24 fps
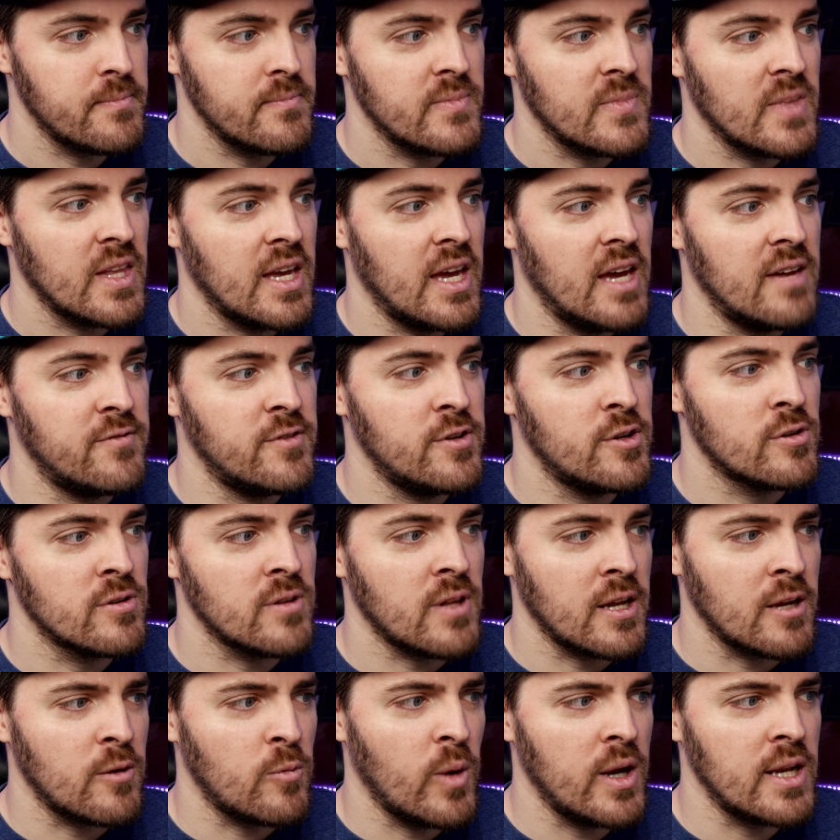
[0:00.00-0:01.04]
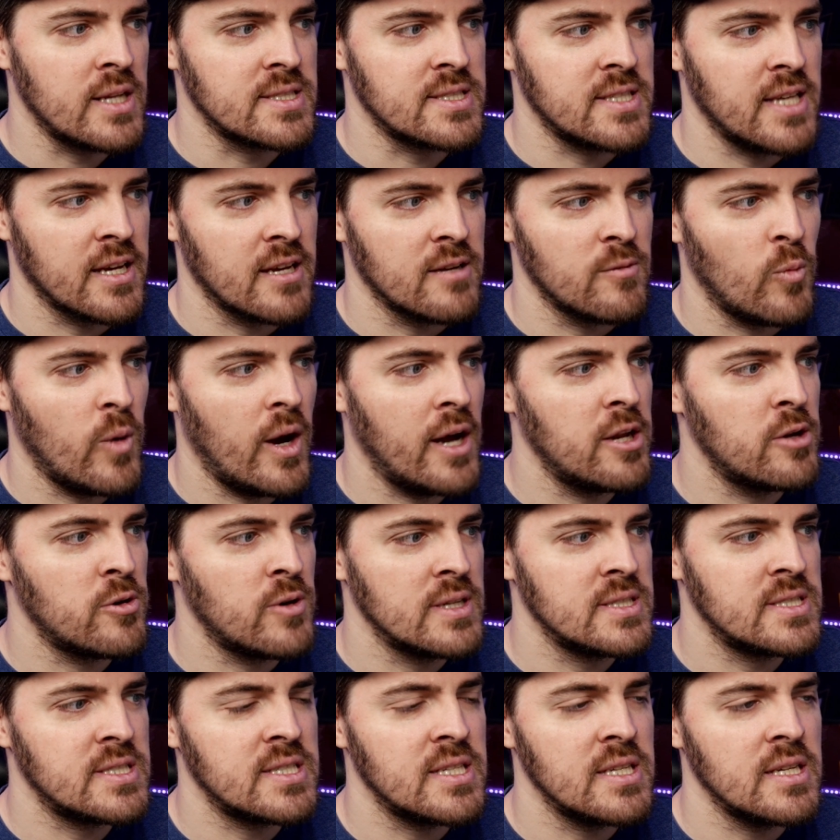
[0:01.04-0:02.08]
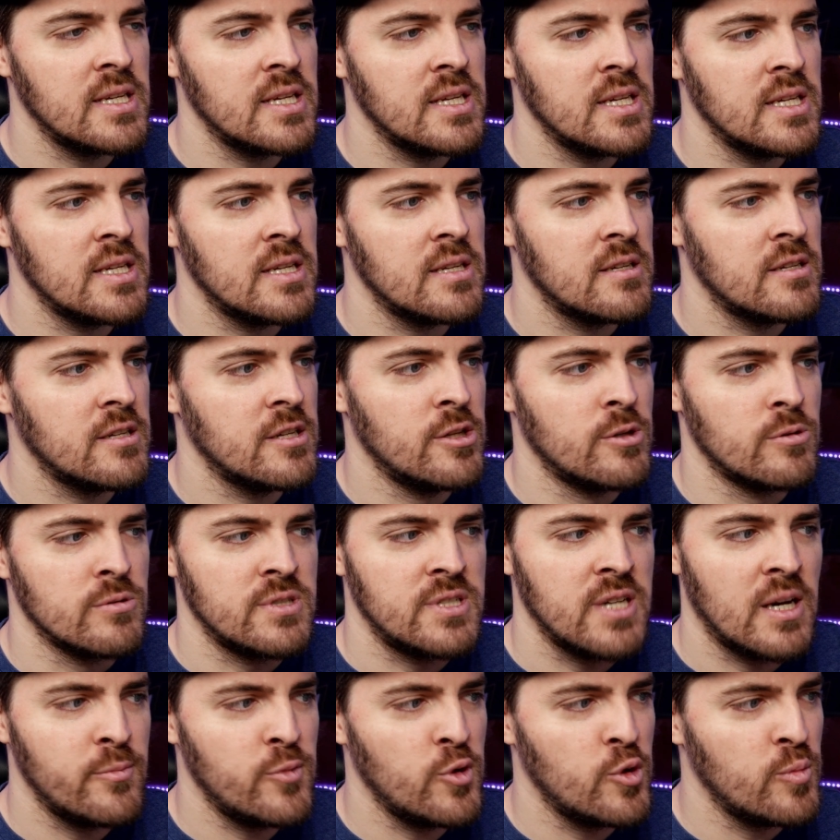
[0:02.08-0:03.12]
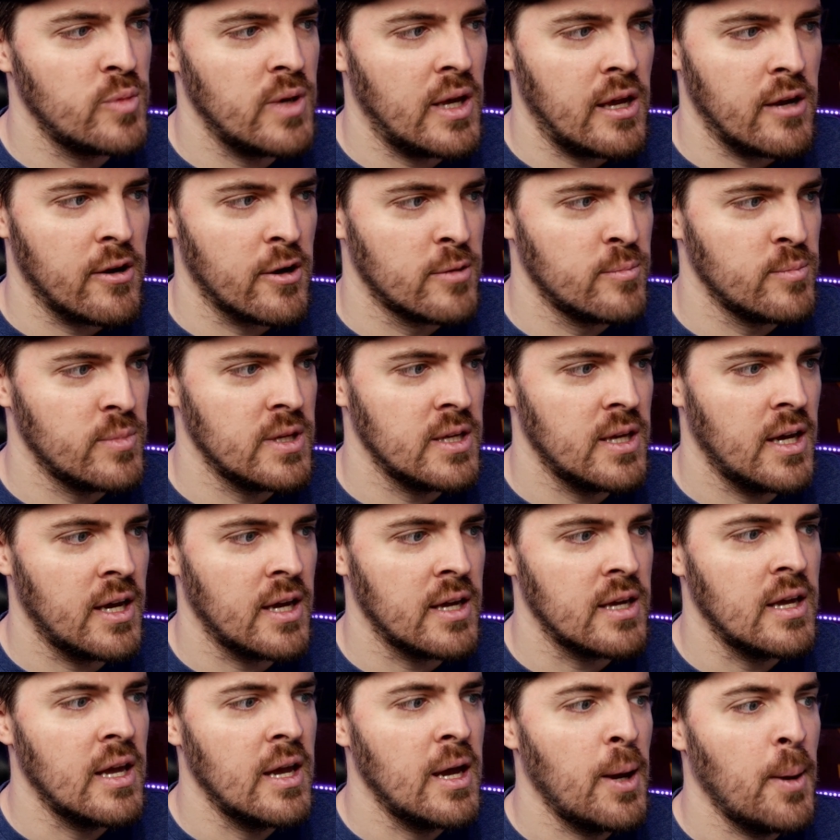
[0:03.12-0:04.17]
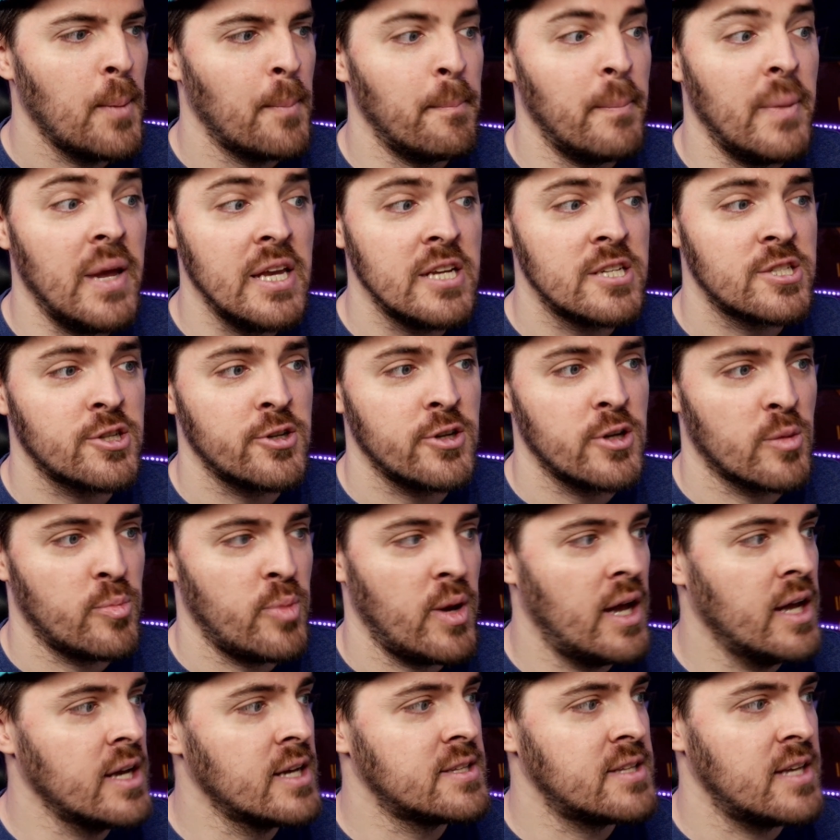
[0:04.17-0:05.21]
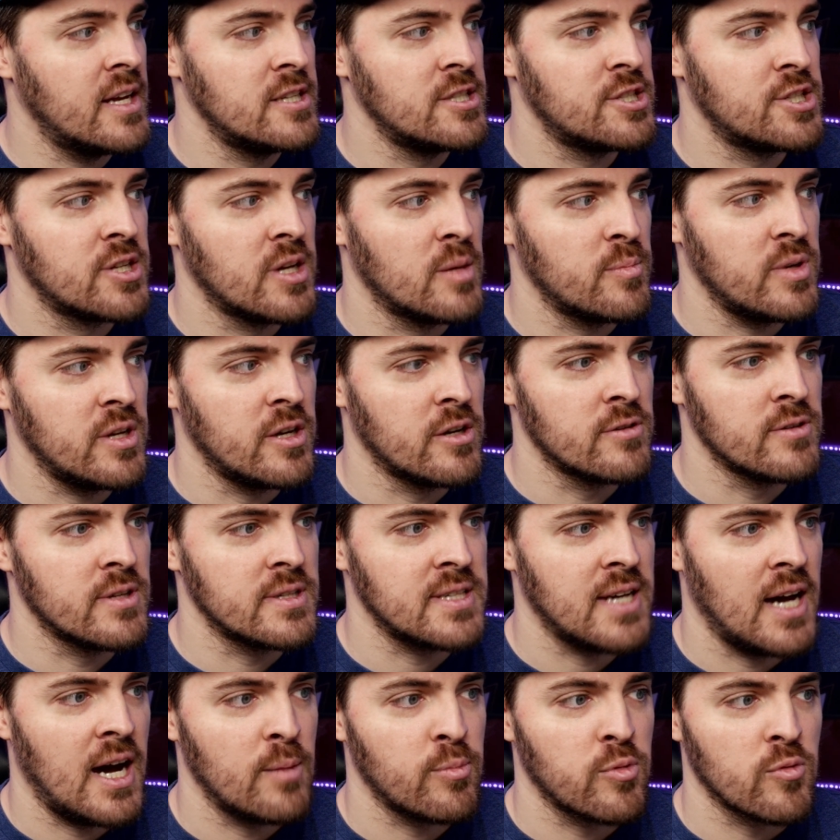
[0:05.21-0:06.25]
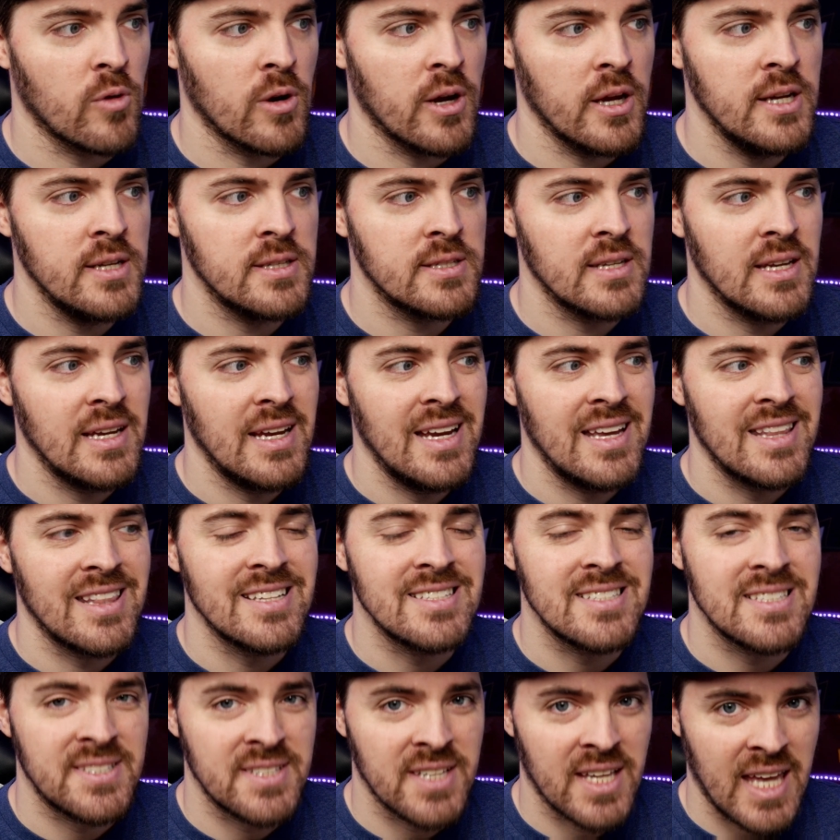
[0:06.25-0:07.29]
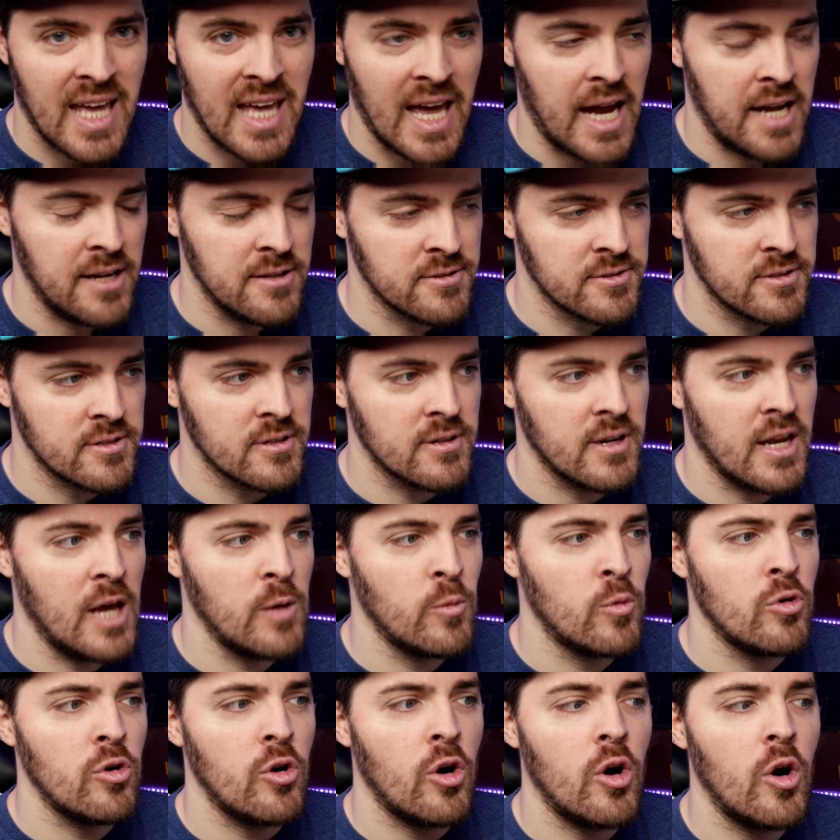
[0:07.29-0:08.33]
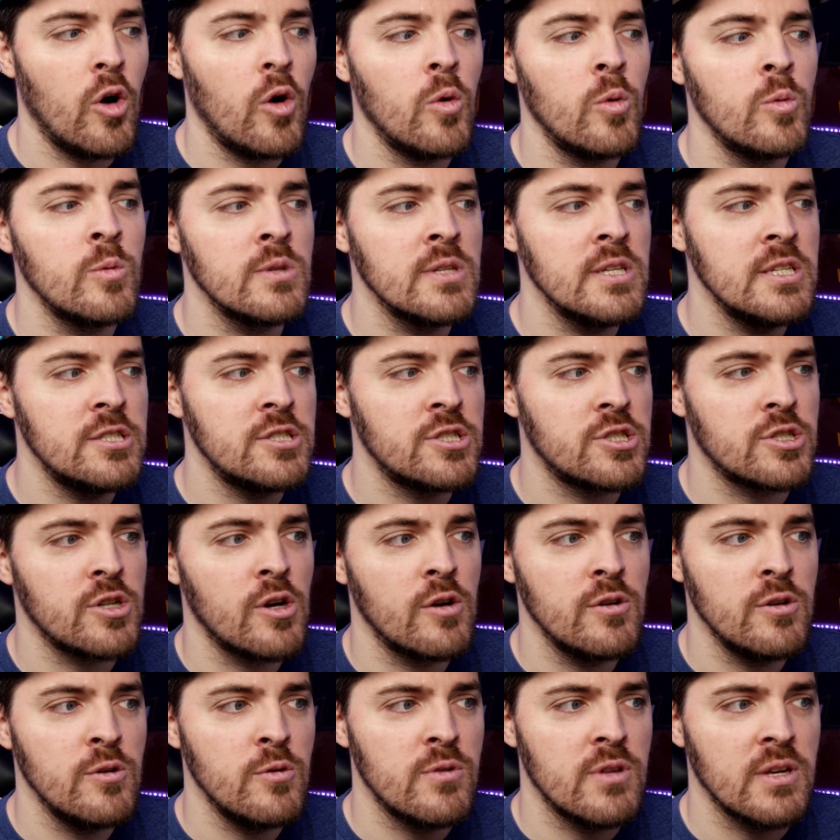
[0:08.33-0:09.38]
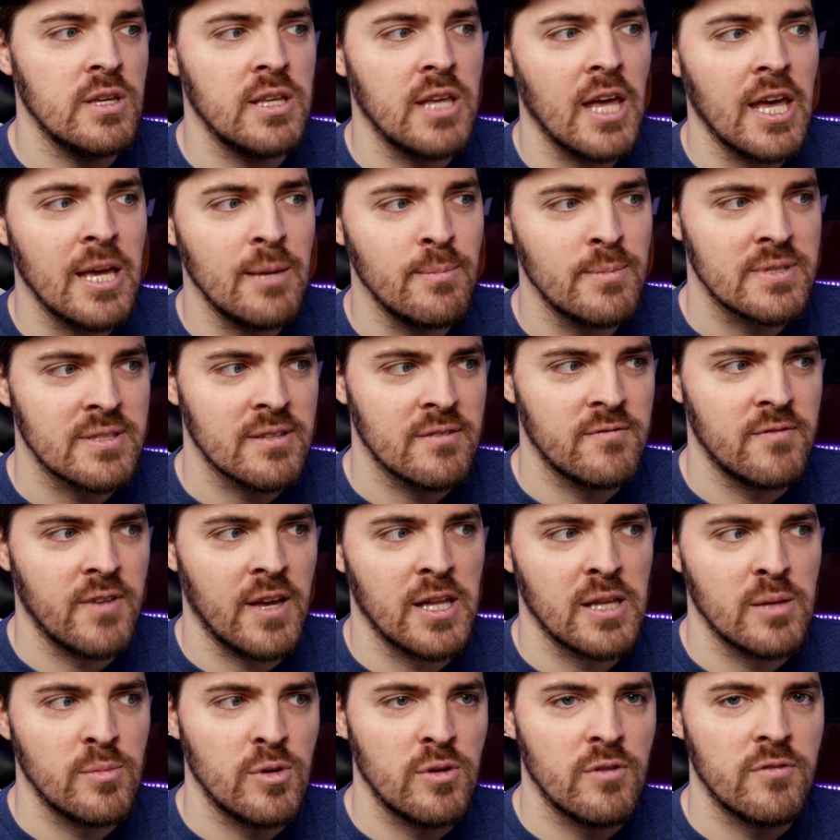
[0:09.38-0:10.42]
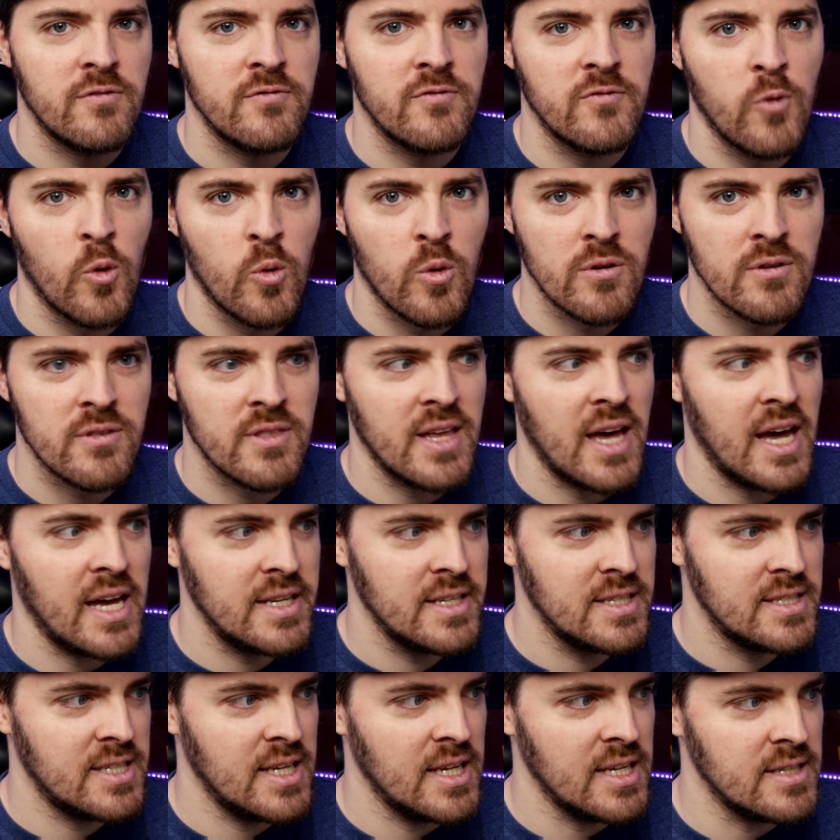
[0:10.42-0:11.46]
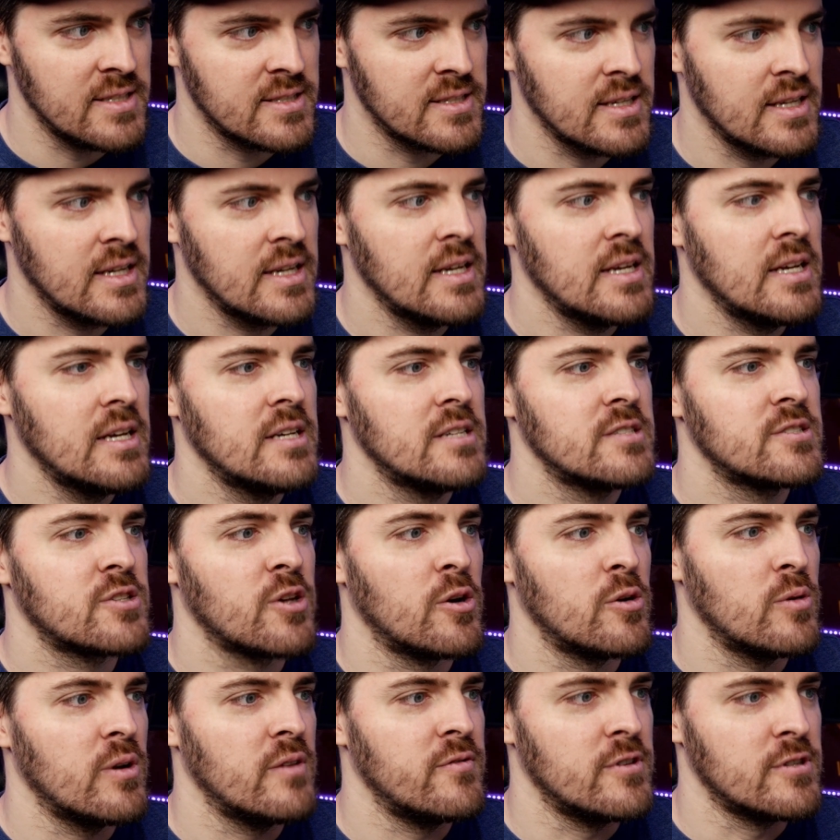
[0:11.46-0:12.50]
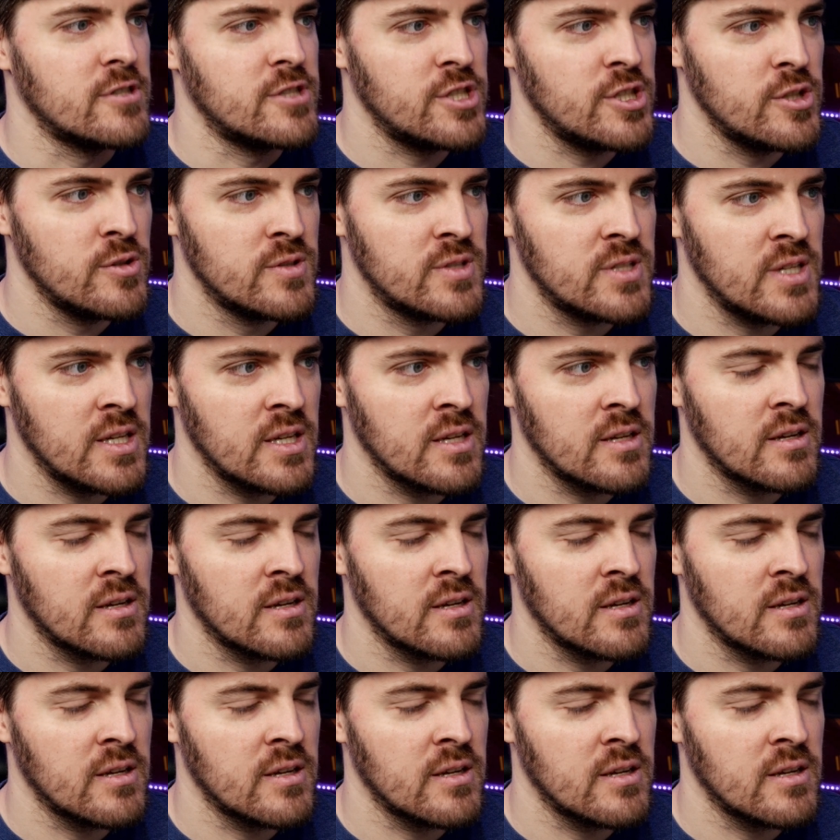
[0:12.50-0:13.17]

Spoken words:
if you're like, wait a second, why don't I see, WNBA or NBA? Make sure you're paying attention up here in the top right. This is a calendar. It will only show you the games available for that date. So if you're choosing,